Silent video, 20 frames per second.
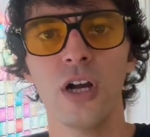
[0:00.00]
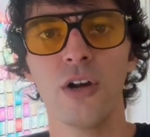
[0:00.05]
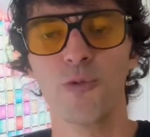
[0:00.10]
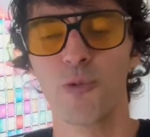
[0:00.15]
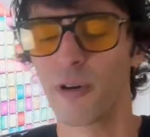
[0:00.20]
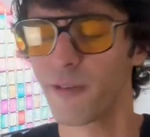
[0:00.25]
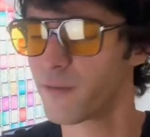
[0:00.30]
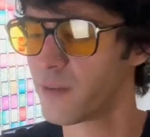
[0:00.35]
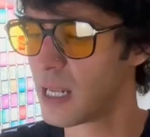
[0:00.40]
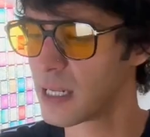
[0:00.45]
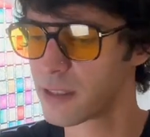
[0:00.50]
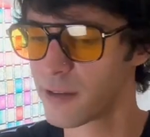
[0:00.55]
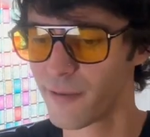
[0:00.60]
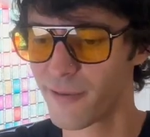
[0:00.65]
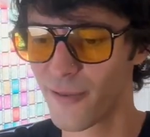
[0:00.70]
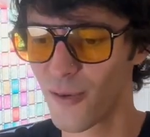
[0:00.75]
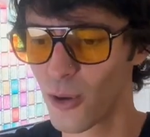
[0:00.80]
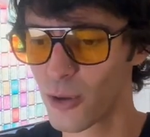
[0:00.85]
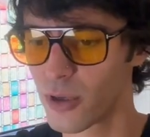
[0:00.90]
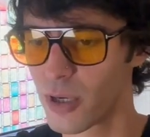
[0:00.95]
reflective
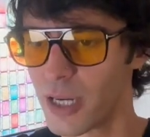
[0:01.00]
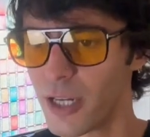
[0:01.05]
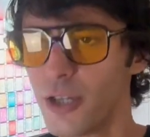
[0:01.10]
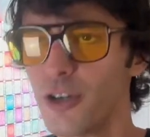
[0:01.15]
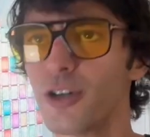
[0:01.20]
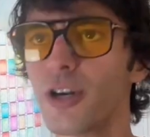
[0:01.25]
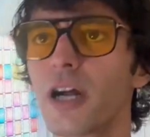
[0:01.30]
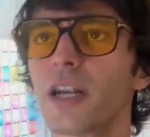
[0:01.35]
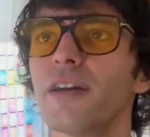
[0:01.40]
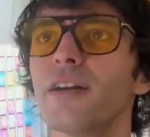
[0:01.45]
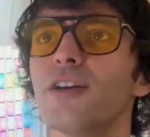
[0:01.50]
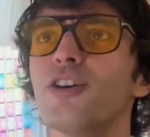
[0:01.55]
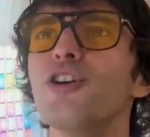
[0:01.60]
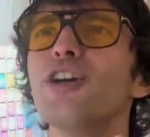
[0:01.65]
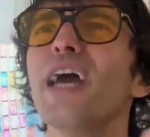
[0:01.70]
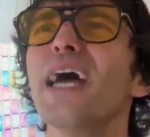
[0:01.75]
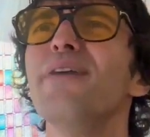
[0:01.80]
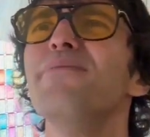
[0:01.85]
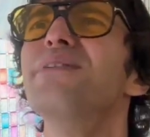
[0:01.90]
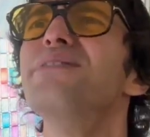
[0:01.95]
folder and you are not you
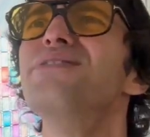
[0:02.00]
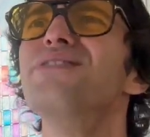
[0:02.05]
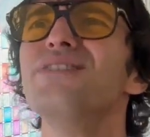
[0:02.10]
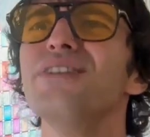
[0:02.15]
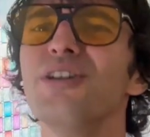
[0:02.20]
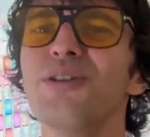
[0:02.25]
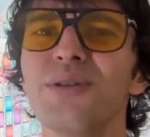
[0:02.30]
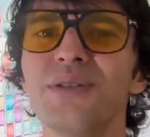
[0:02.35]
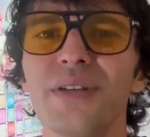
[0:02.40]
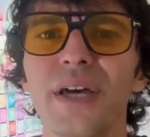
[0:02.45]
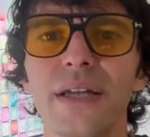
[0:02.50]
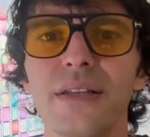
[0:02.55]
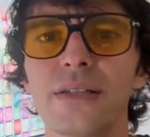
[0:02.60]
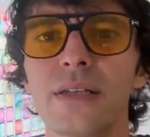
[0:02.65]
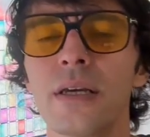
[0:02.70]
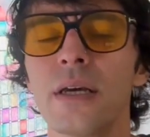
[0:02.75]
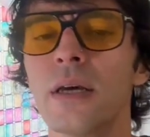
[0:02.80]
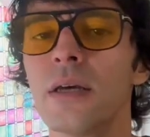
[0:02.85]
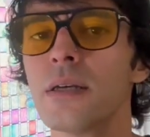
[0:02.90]
can't even see your tits.